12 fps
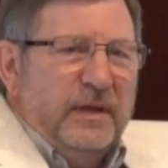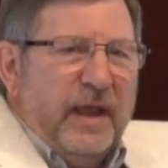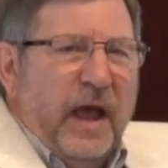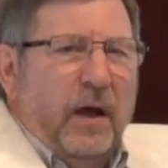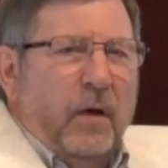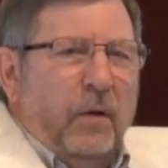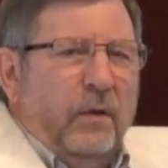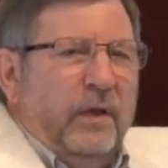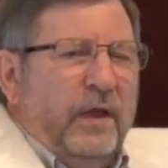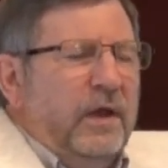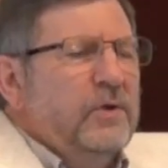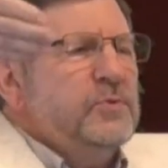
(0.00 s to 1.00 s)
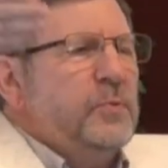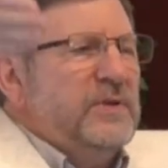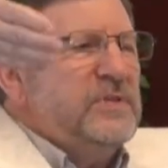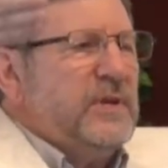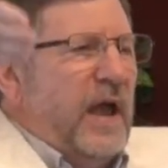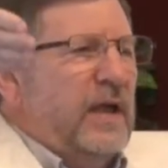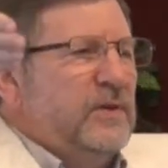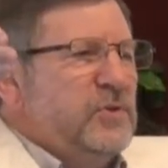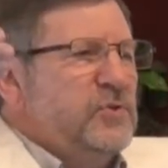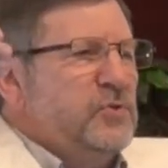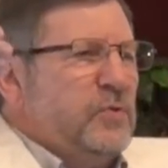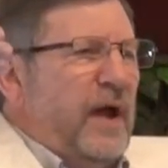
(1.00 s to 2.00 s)
Now, here's what science
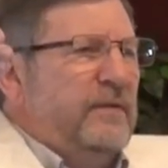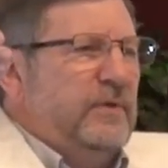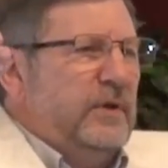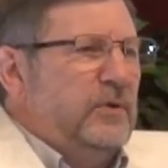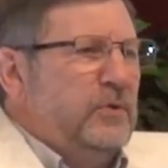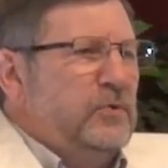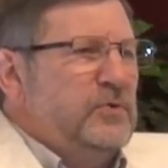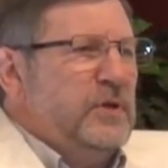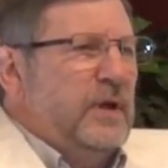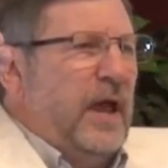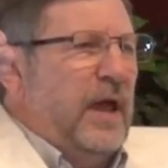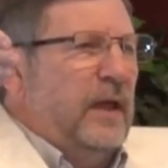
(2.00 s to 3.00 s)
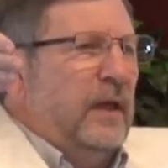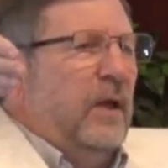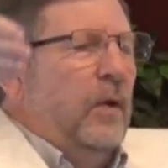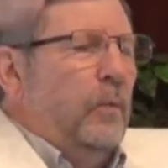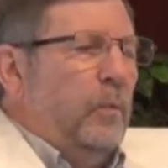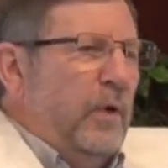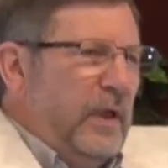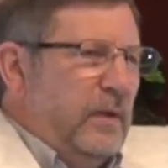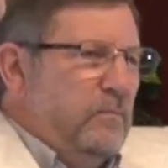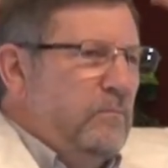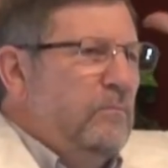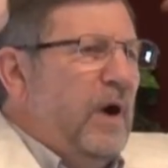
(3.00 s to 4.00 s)
is striving to do today. We
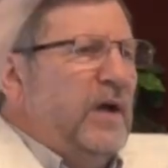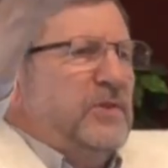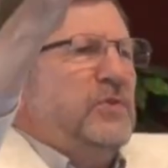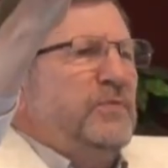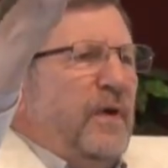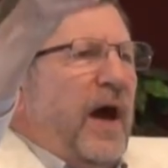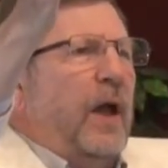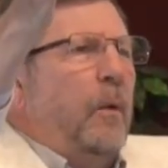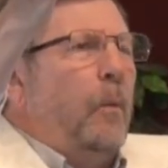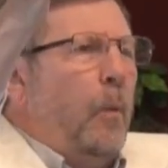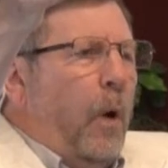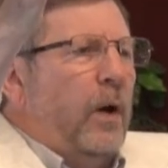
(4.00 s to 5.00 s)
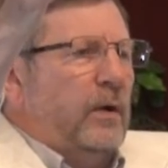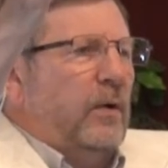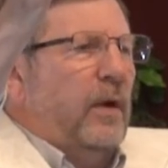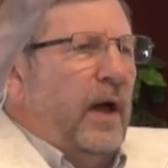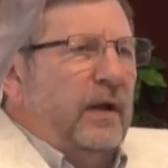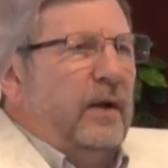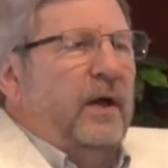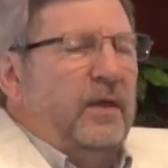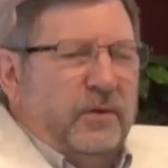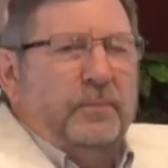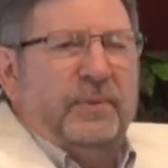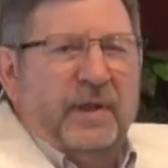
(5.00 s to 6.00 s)
must find water on
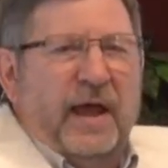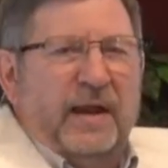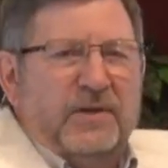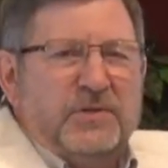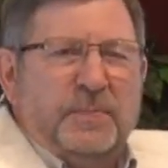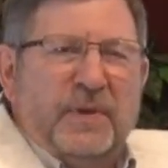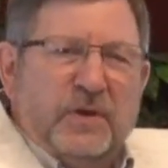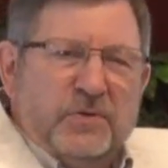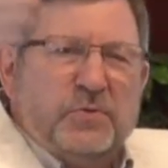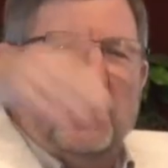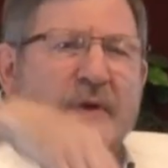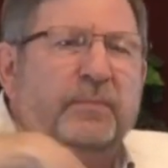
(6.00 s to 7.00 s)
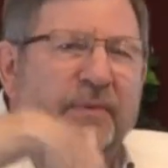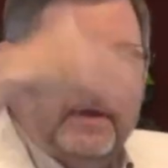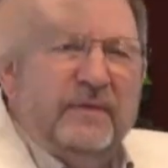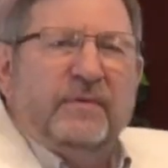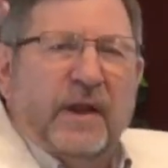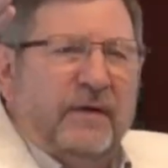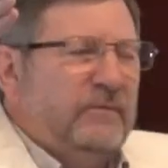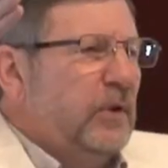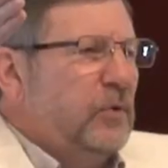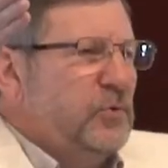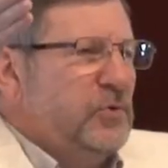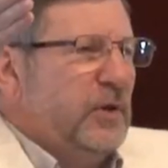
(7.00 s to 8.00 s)
other planets because we believe in
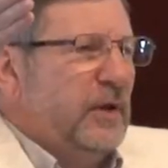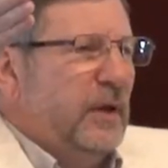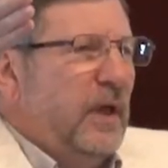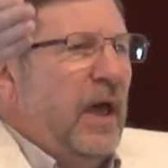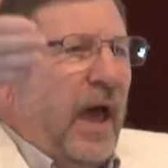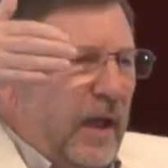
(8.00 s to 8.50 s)
evolution.